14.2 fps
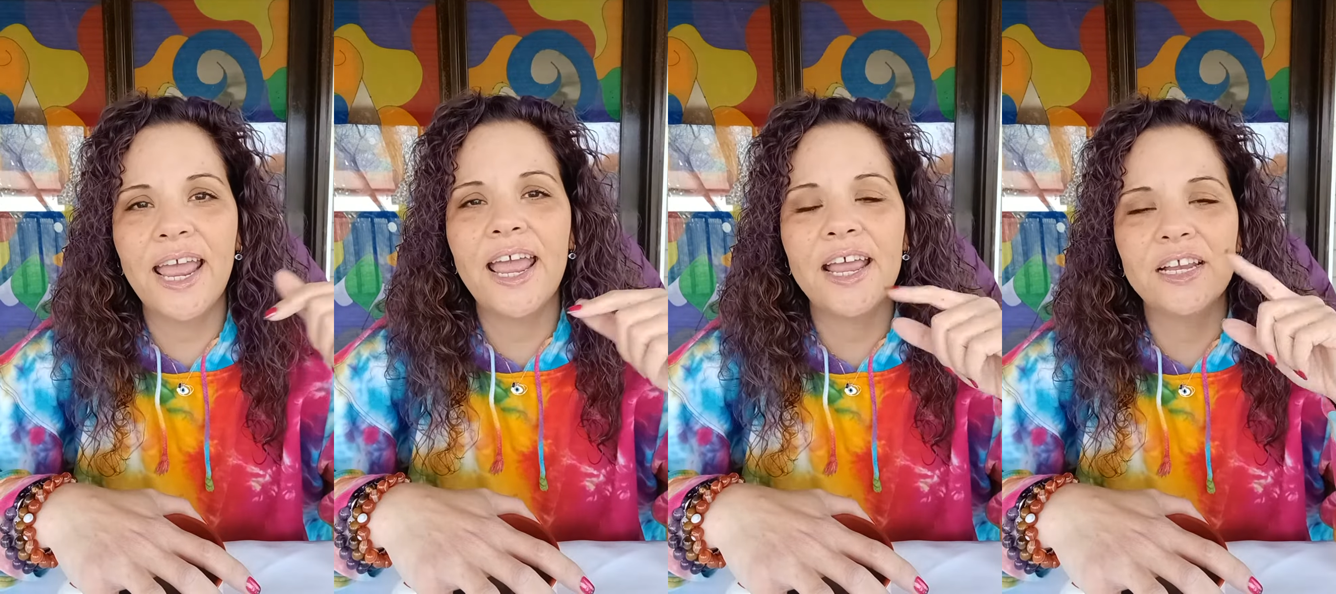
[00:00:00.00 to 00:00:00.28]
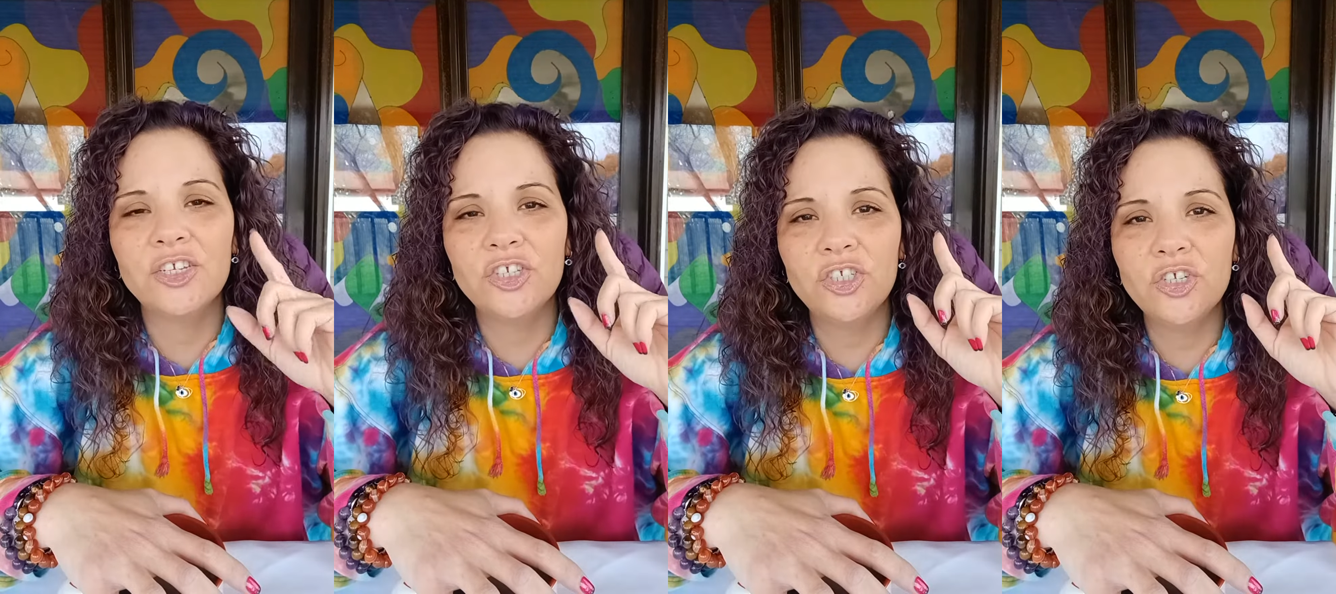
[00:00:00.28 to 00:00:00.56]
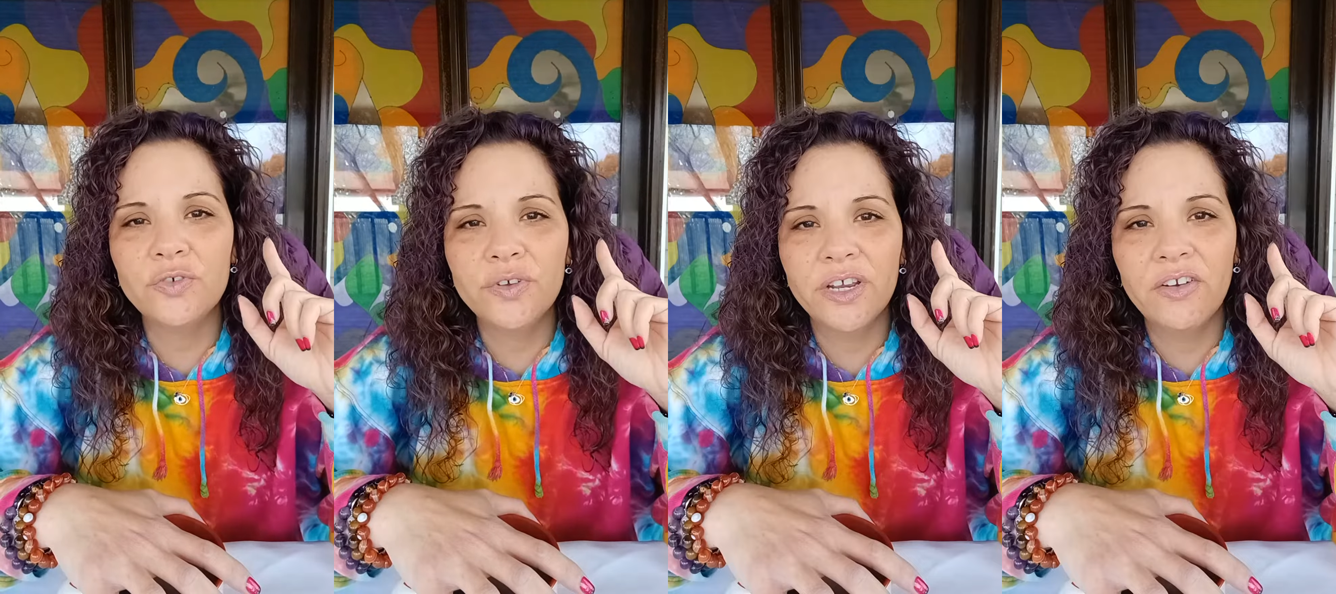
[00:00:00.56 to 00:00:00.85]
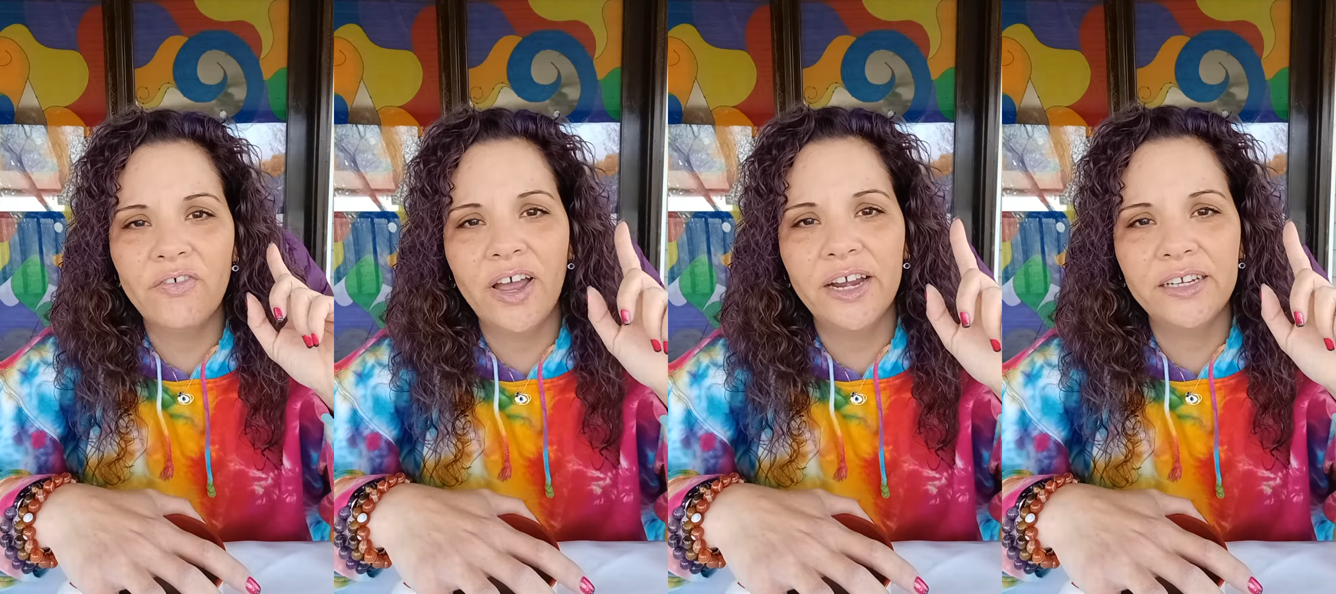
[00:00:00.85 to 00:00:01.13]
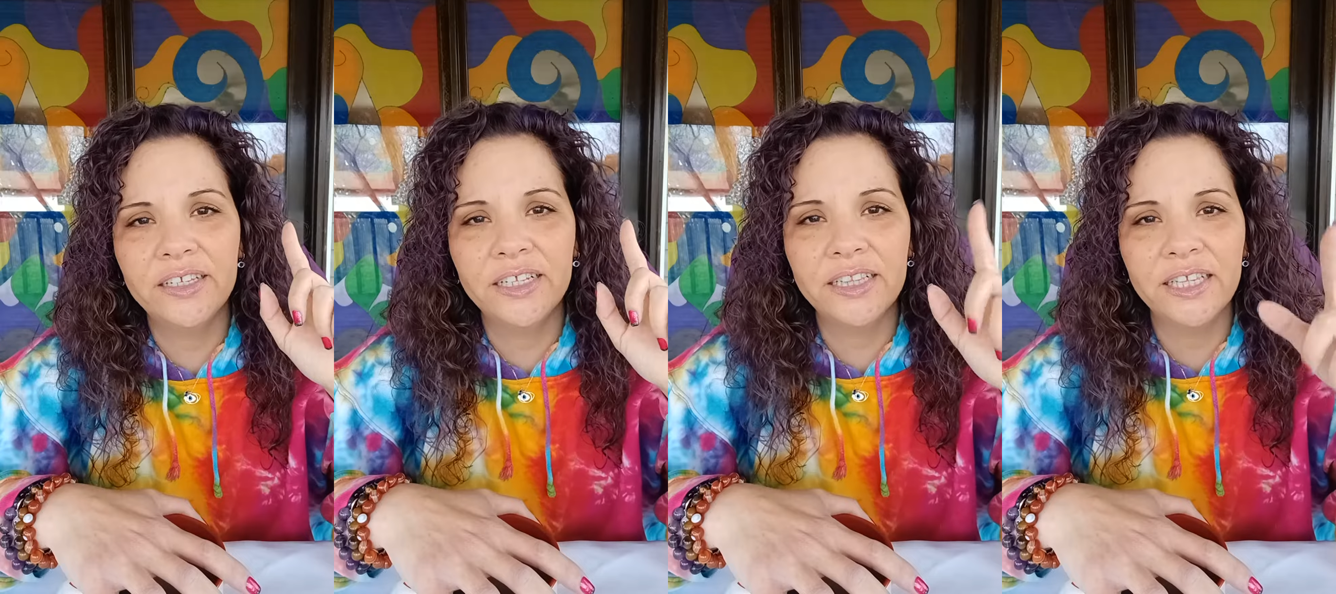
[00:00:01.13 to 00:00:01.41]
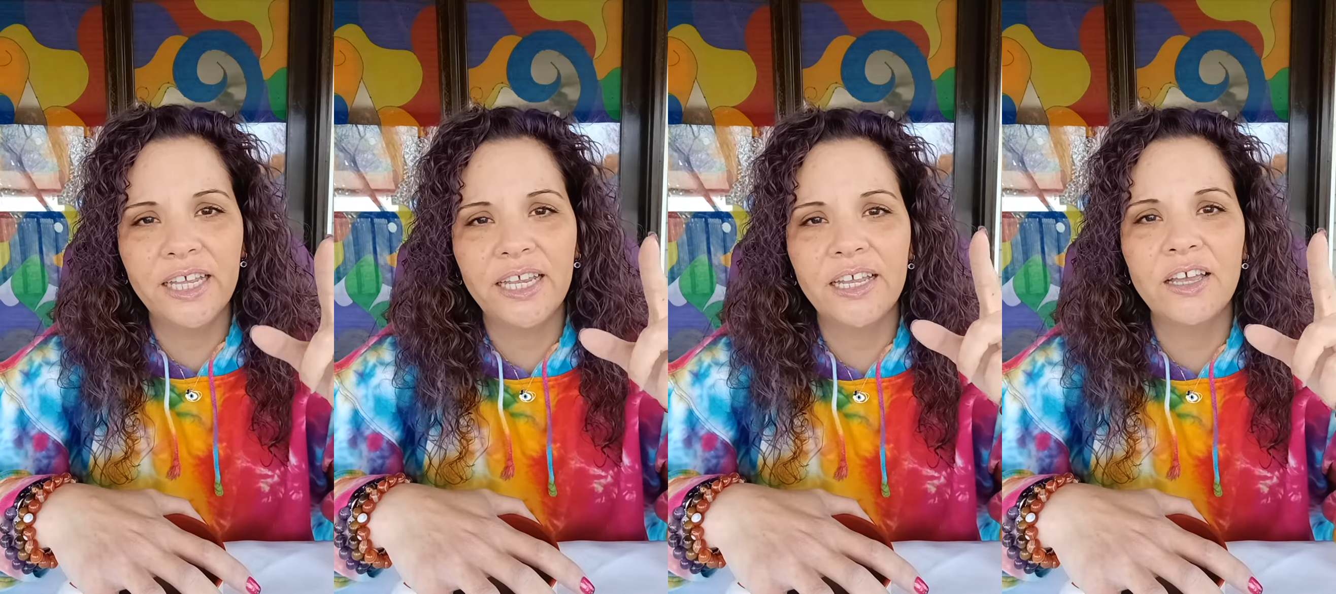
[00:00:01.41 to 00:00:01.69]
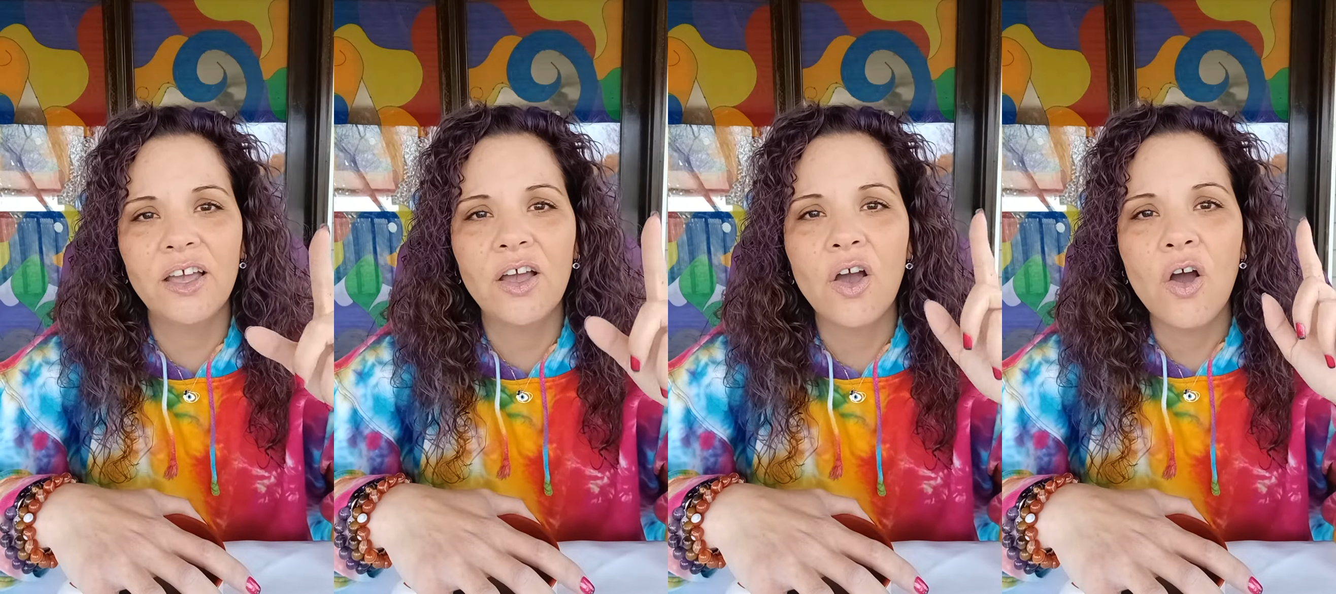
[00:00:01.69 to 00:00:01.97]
and you can find the link